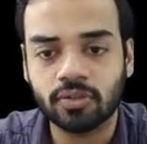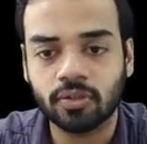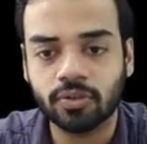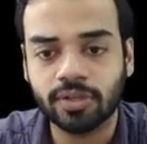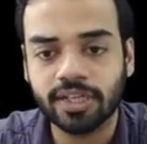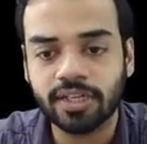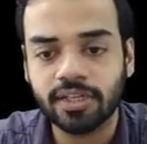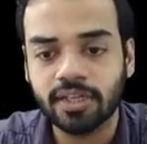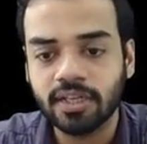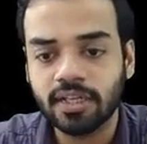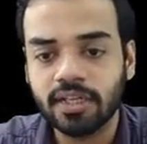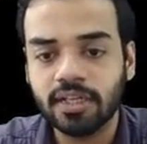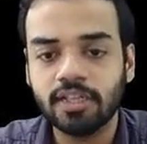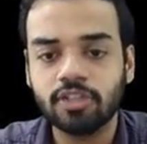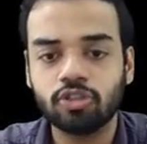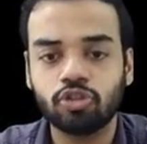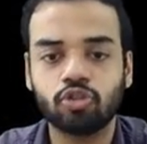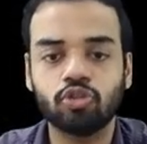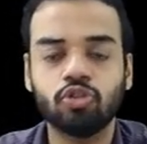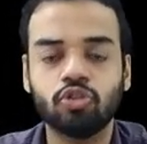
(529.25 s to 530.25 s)
Okay,
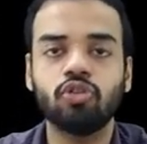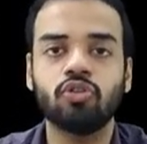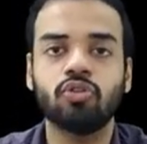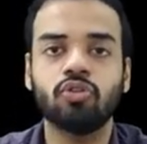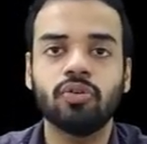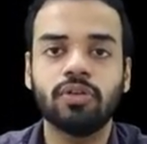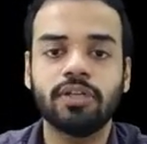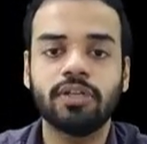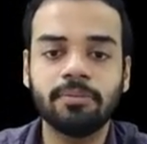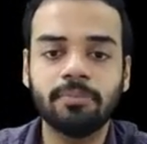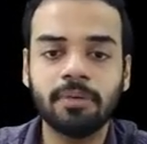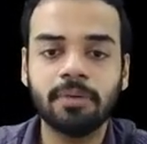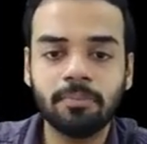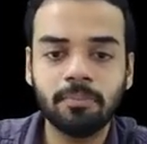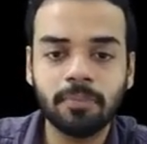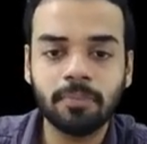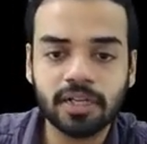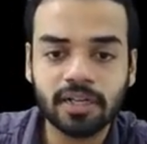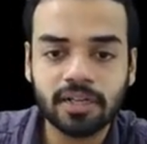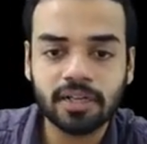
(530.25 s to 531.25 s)
so
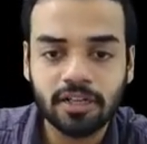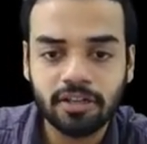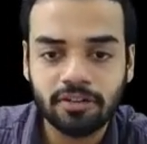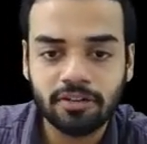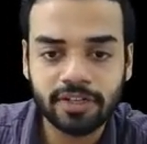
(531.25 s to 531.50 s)
remember,